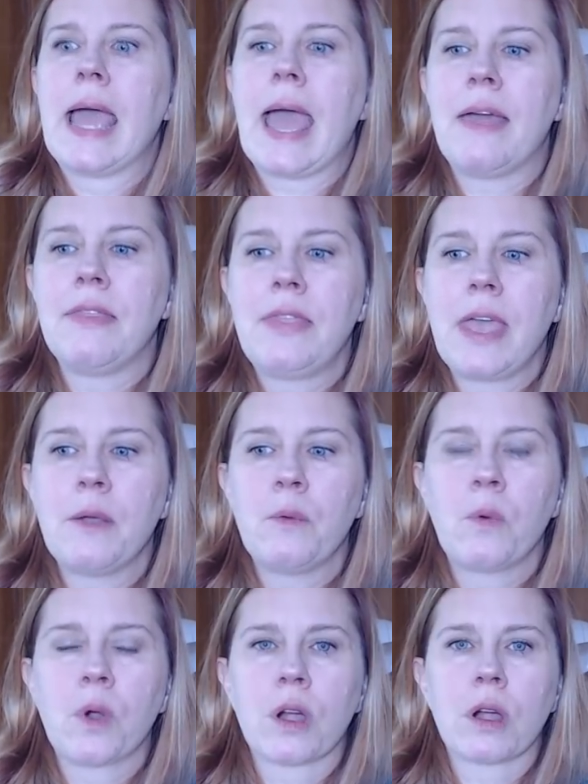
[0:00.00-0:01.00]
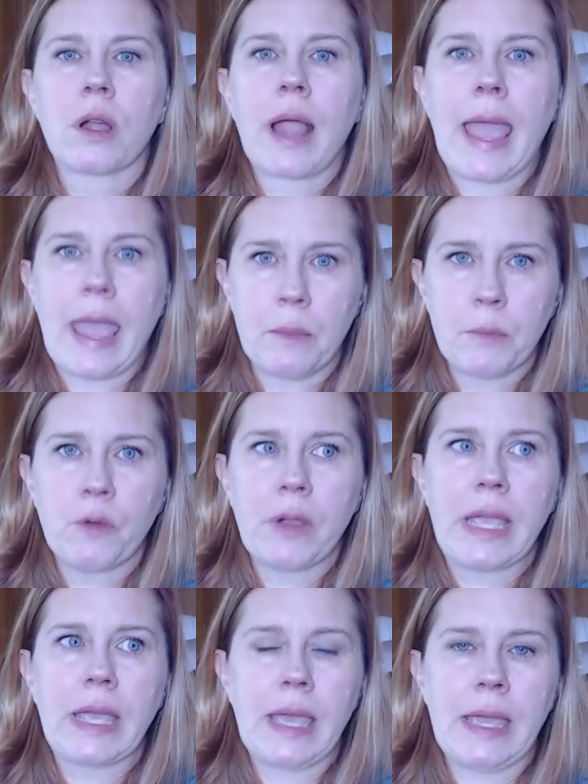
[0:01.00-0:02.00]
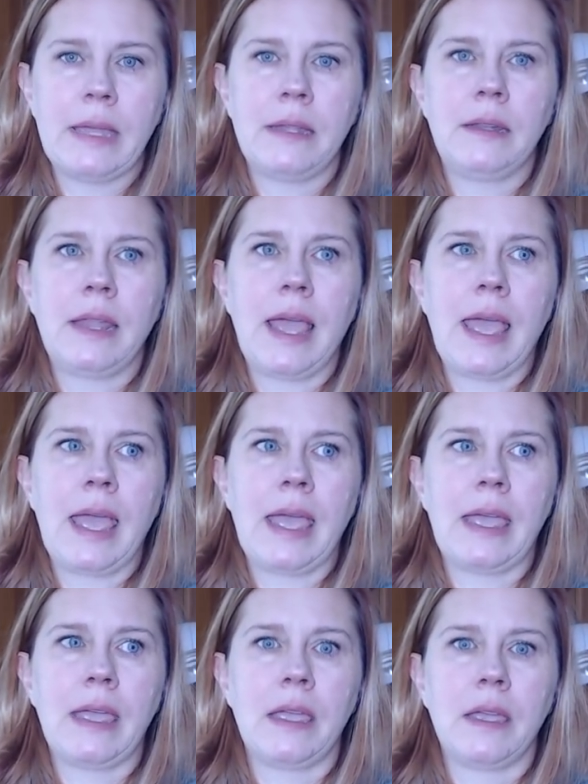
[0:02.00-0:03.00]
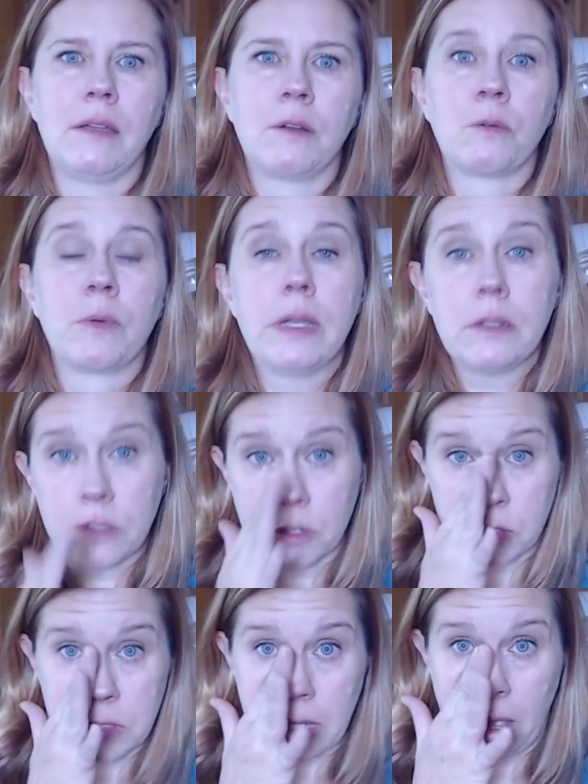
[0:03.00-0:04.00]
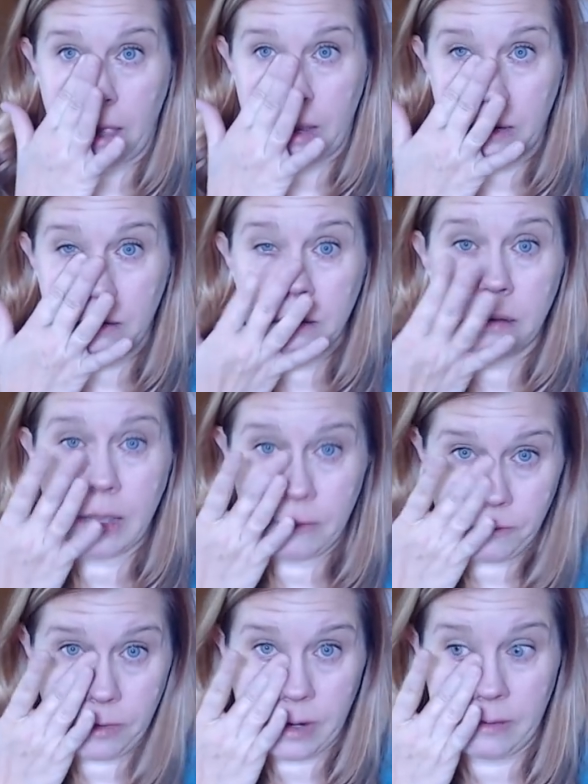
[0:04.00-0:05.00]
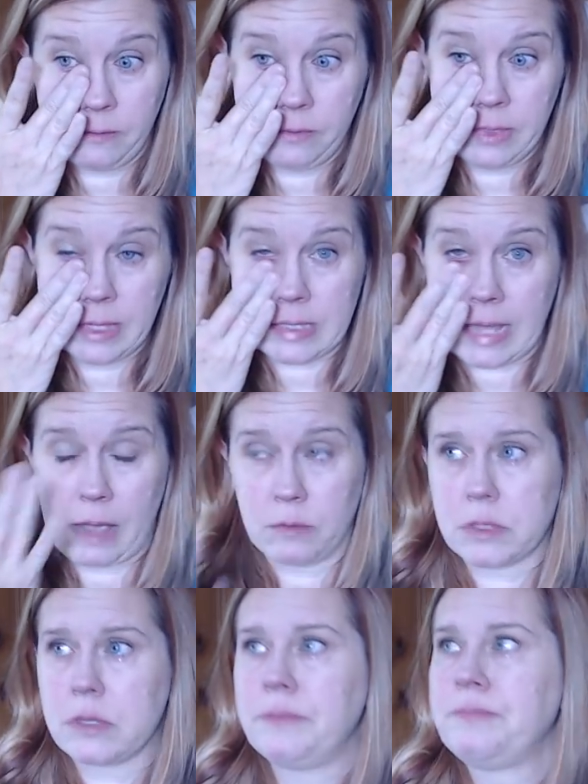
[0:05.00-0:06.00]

and they were hammering in a realtor sign in front of this house.